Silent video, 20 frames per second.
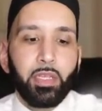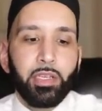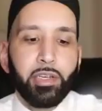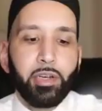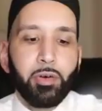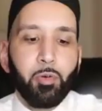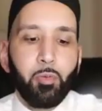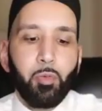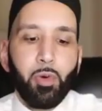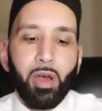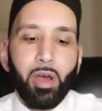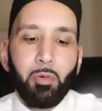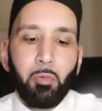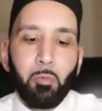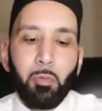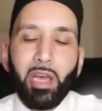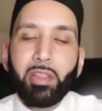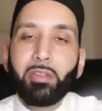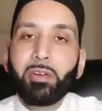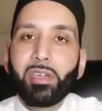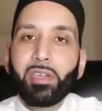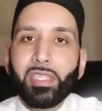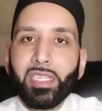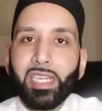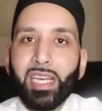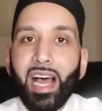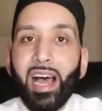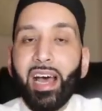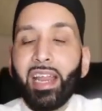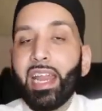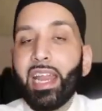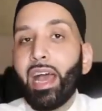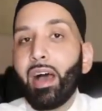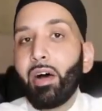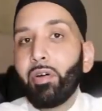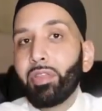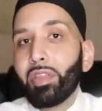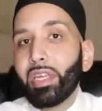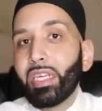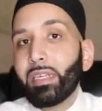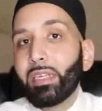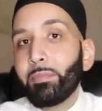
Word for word: you know whether it's an unhealthy